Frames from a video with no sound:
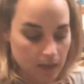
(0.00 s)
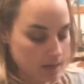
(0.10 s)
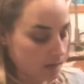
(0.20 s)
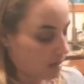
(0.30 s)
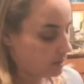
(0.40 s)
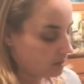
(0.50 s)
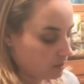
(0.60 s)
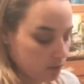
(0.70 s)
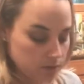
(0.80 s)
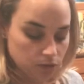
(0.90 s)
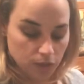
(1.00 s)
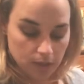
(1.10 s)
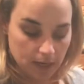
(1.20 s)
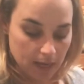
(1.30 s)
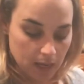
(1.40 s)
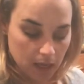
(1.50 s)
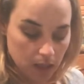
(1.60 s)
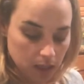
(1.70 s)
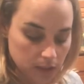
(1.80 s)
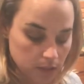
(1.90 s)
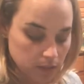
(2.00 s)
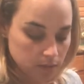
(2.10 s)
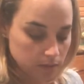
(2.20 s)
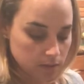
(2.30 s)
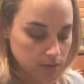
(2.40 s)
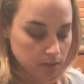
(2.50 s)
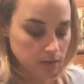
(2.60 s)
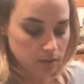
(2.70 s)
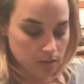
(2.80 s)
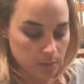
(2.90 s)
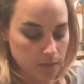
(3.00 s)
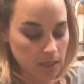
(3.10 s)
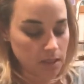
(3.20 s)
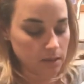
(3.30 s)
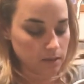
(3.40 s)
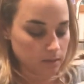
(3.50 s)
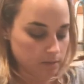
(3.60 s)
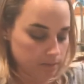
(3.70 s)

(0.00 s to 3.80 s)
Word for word: and you're gonna add beans,